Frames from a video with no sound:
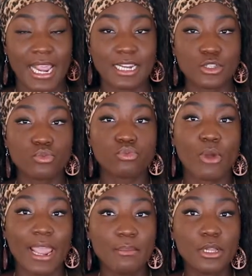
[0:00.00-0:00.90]
And it's
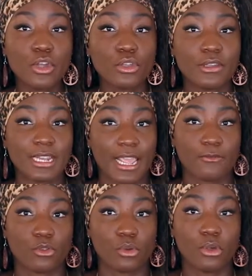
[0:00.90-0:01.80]
right below your
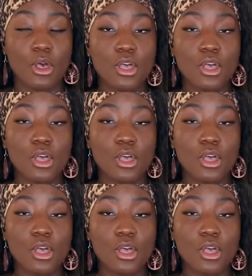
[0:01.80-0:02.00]
navel.